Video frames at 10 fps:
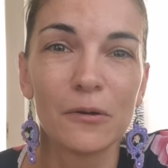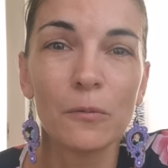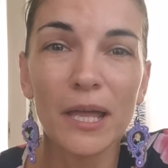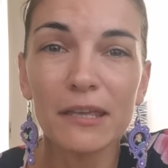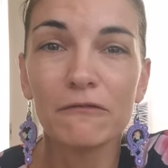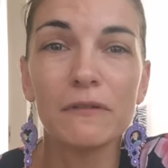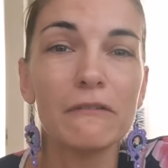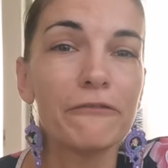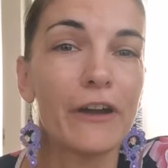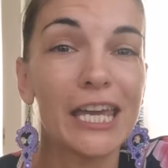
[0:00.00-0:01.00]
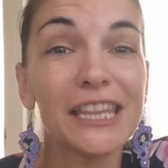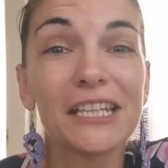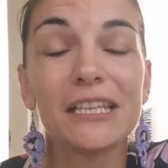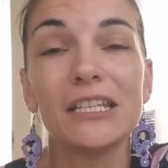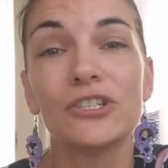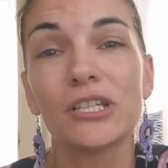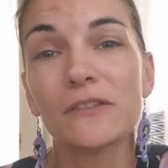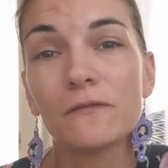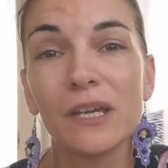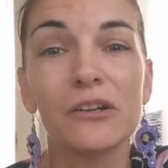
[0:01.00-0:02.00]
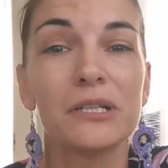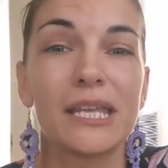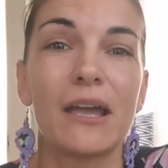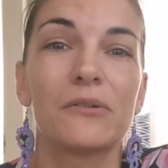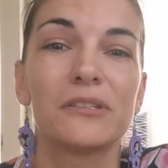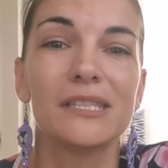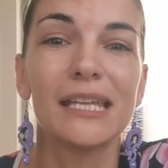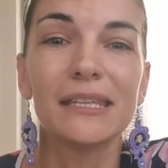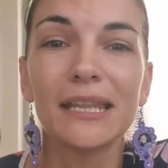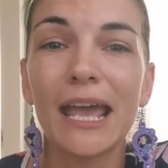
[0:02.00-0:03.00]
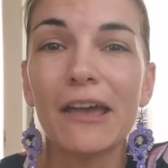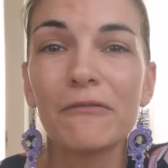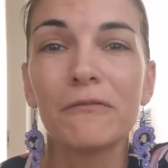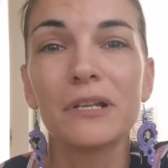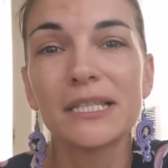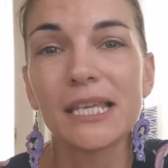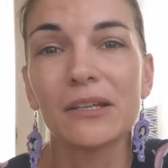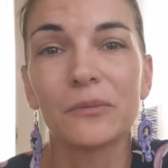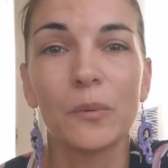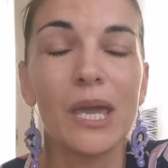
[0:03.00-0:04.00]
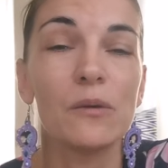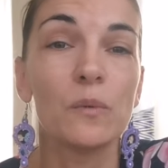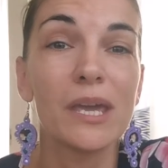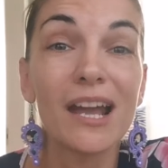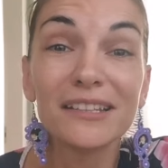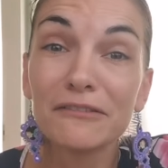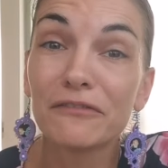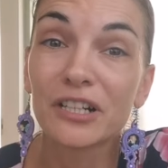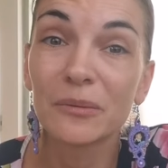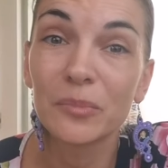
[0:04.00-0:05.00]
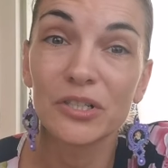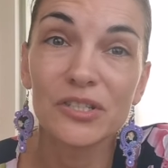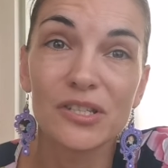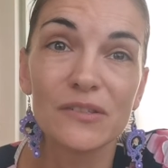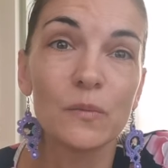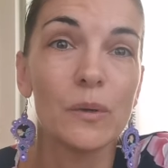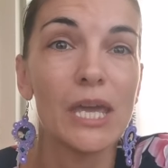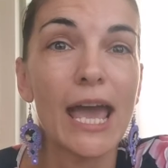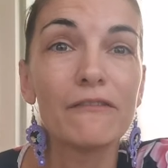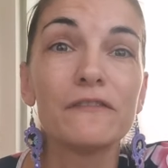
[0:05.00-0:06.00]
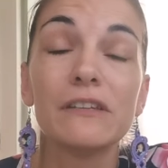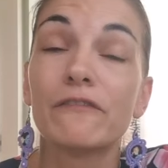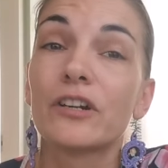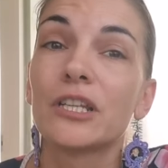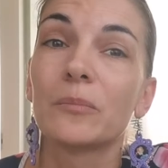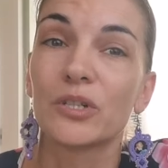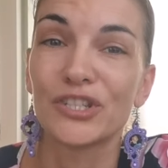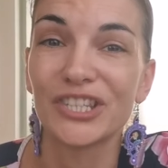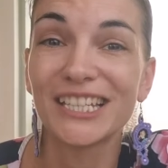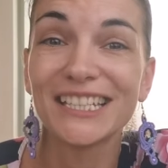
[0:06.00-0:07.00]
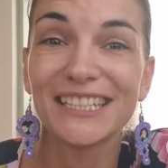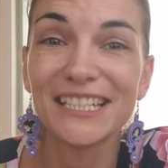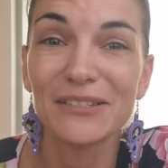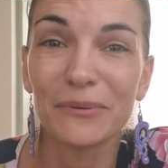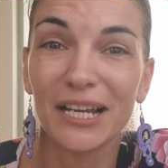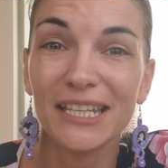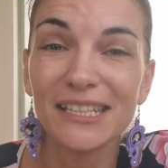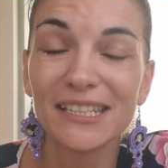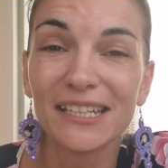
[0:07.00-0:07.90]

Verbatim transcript: What if we finally just figure it out that in every single way we are different persons, we have different personalities, right?